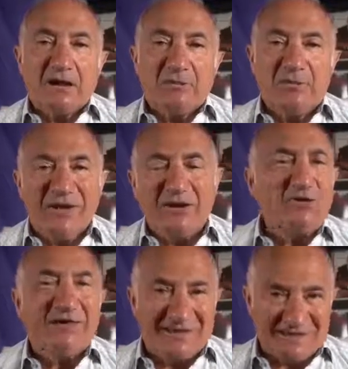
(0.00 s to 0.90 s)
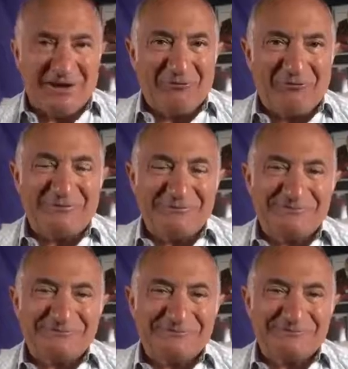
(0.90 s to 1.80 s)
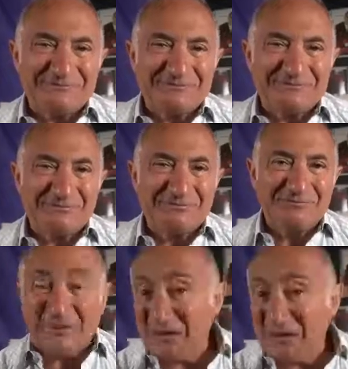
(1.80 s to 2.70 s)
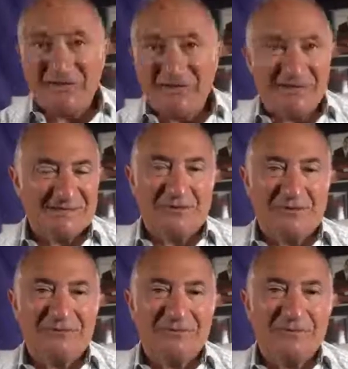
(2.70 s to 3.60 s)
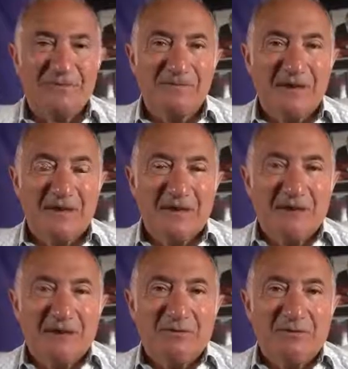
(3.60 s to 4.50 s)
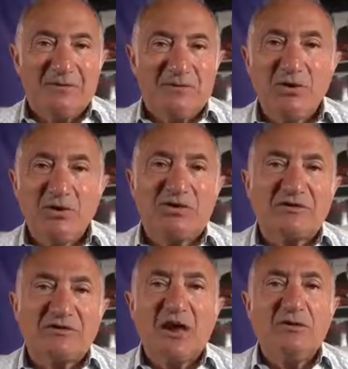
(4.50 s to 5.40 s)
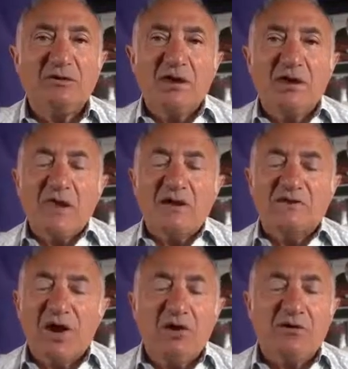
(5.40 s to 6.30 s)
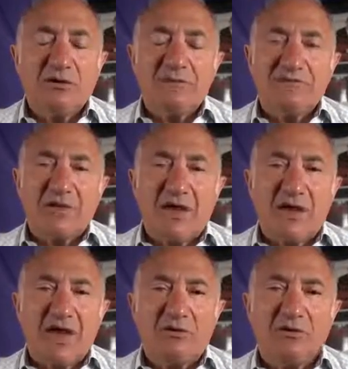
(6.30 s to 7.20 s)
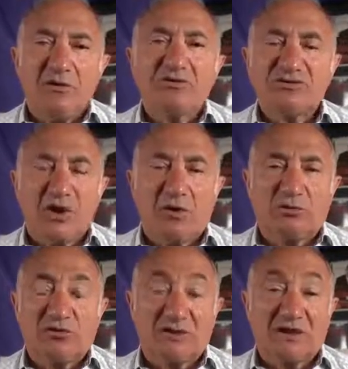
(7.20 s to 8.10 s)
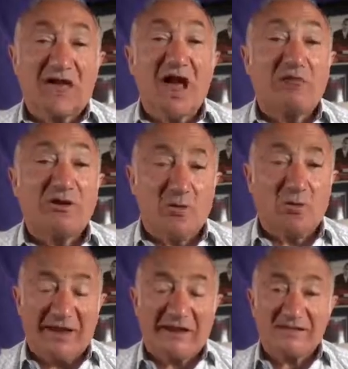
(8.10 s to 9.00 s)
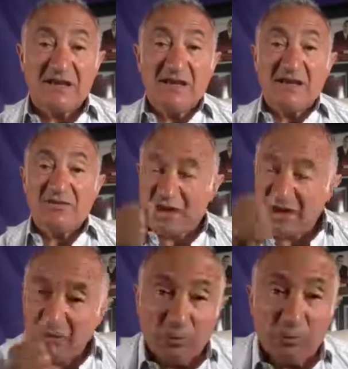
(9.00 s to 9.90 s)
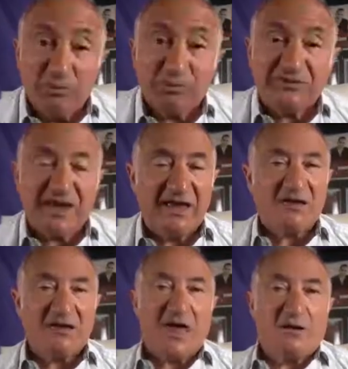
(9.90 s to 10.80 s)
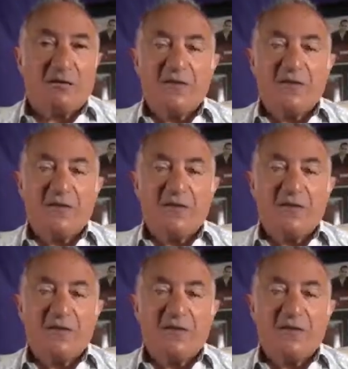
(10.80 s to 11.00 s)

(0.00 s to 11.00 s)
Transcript: Be good to yourself. Be good to yourself. Don't allow your shoulders to carry weights that are going to tear you down.